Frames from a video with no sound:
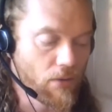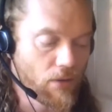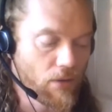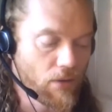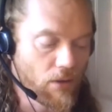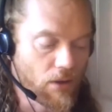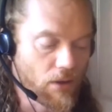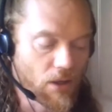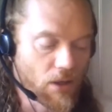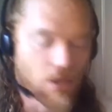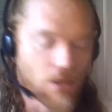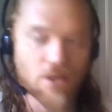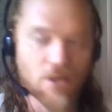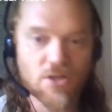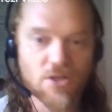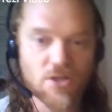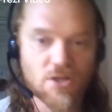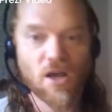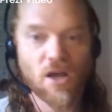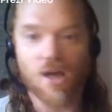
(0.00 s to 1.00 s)

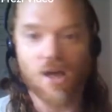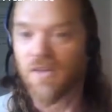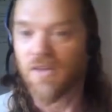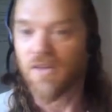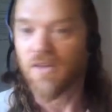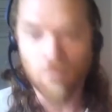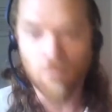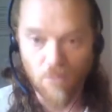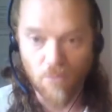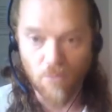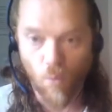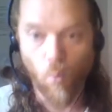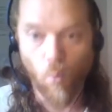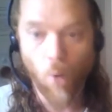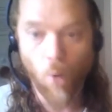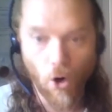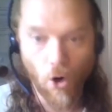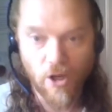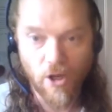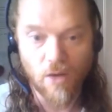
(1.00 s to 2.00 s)
English. I think
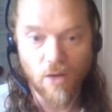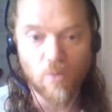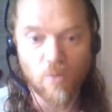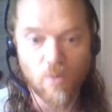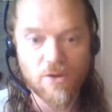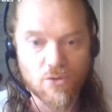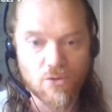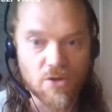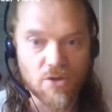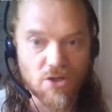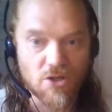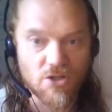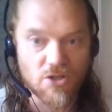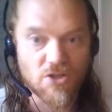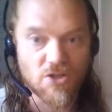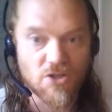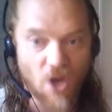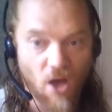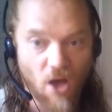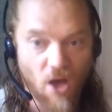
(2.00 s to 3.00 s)
working with
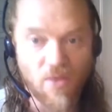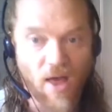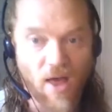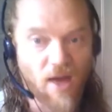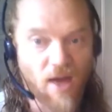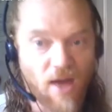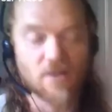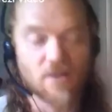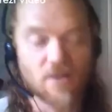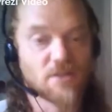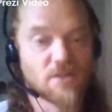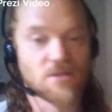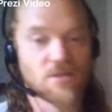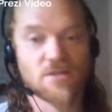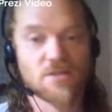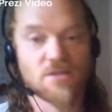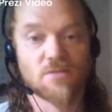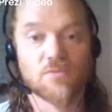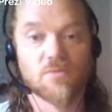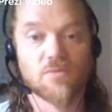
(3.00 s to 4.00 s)
traditions on that
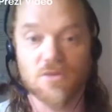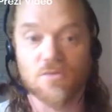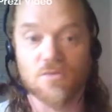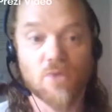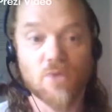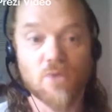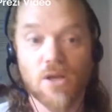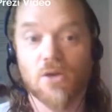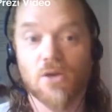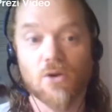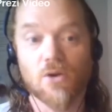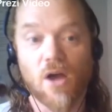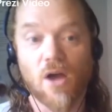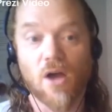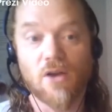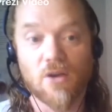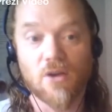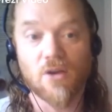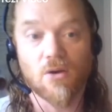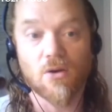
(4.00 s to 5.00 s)
is a really good
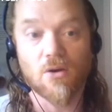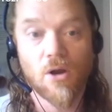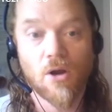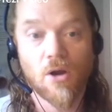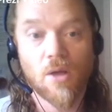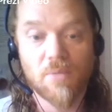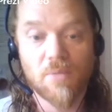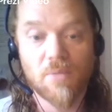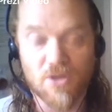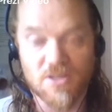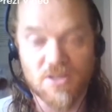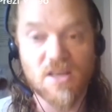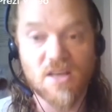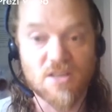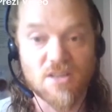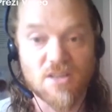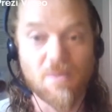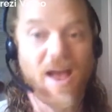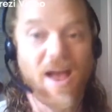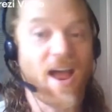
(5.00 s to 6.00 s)
idea, because there's
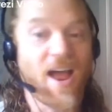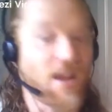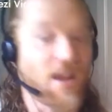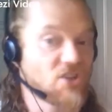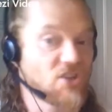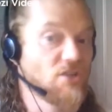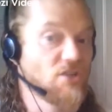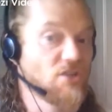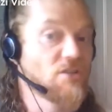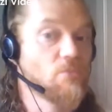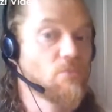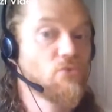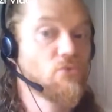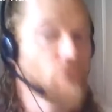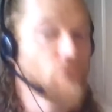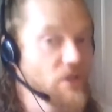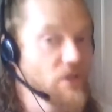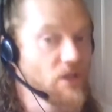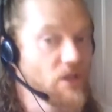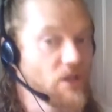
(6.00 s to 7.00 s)
some
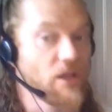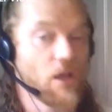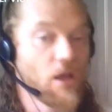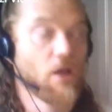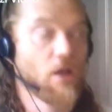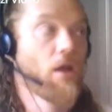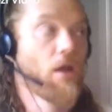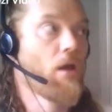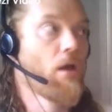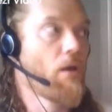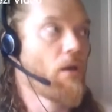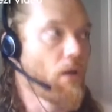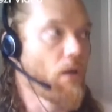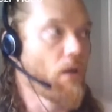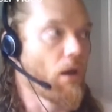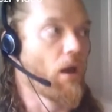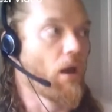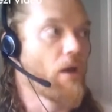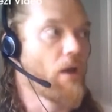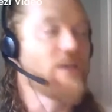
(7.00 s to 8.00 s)
really
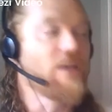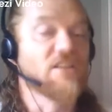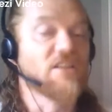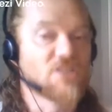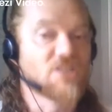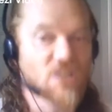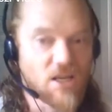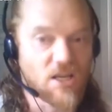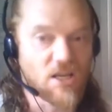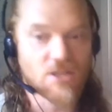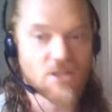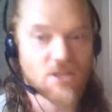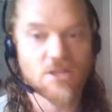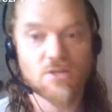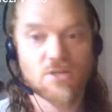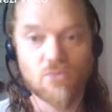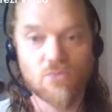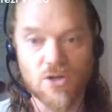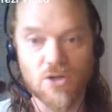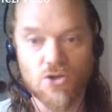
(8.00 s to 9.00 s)

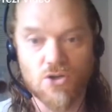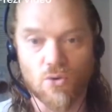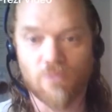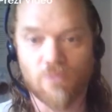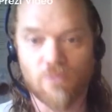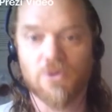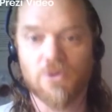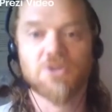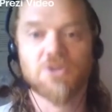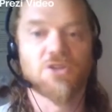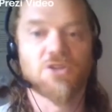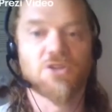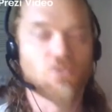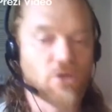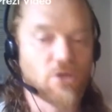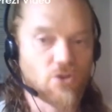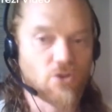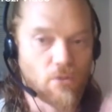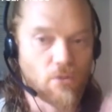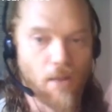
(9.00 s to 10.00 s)
intense ritual, for instance,
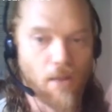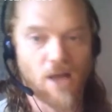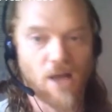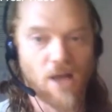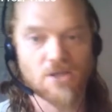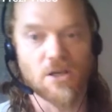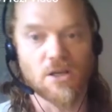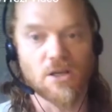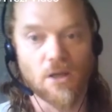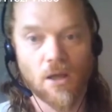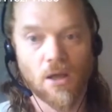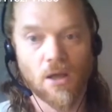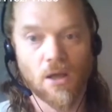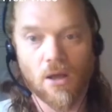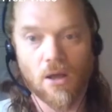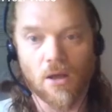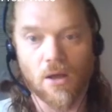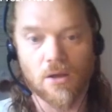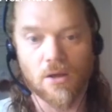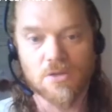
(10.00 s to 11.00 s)
ritual masking
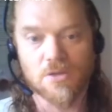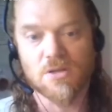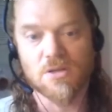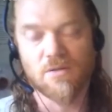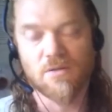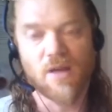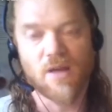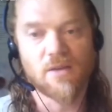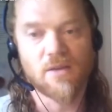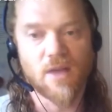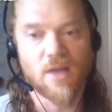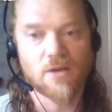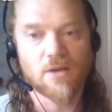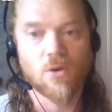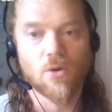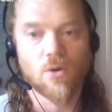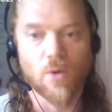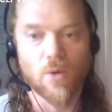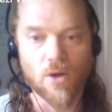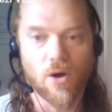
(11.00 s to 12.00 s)
and stuff like that
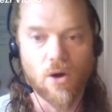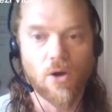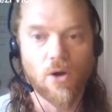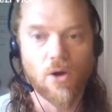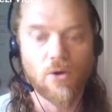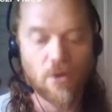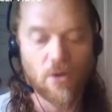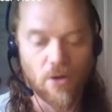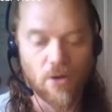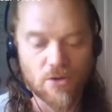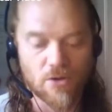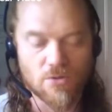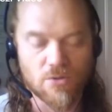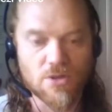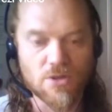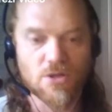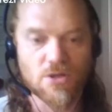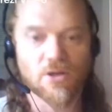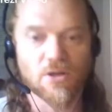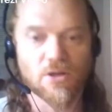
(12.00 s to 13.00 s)
going on
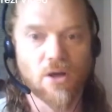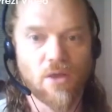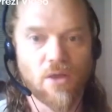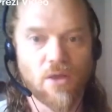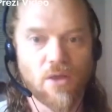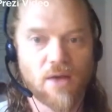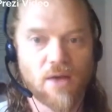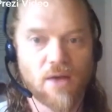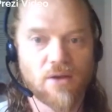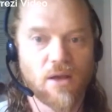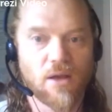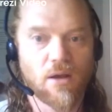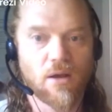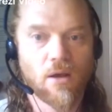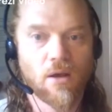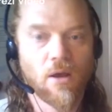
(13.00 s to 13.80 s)
traditionally on that date.